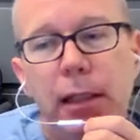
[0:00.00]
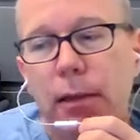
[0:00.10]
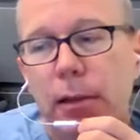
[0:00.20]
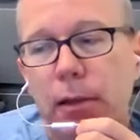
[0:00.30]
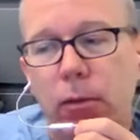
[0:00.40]

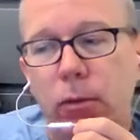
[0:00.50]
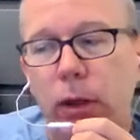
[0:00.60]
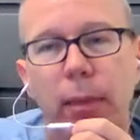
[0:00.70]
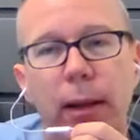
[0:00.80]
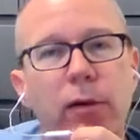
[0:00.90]
These
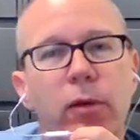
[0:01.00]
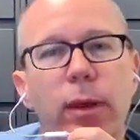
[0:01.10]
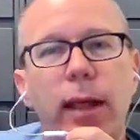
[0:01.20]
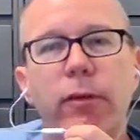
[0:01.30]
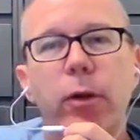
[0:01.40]
days, with the
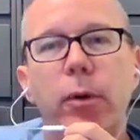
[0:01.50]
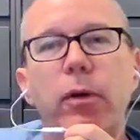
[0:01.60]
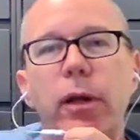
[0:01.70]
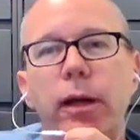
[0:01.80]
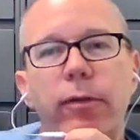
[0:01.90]
medicines we
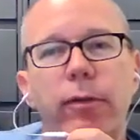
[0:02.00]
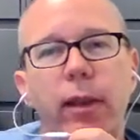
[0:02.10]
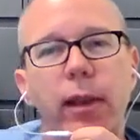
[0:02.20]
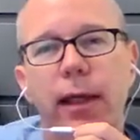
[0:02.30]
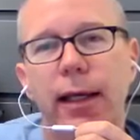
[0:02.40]
have, they're potent
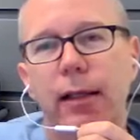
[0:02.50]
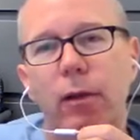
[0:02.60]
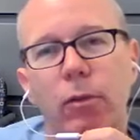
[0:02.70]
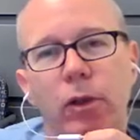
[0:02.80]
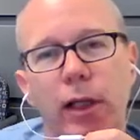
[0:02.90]
enough
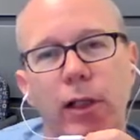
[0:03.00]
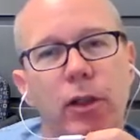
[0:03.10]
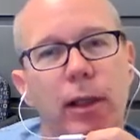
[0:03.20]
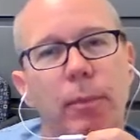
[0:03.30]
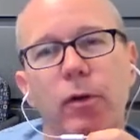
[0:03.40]
that the
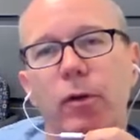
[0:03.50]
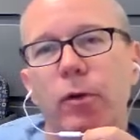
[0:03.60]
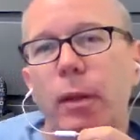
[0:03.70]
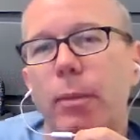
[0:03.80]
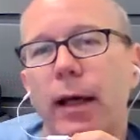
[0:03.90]
rejection
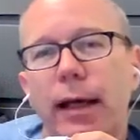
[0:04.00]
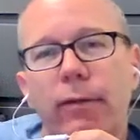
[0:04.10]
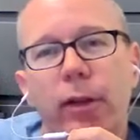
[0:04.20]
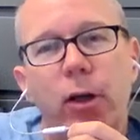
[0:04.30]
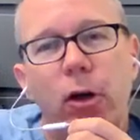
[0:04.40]
episodes
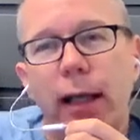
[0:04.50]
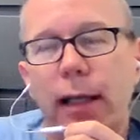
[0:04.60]
people have,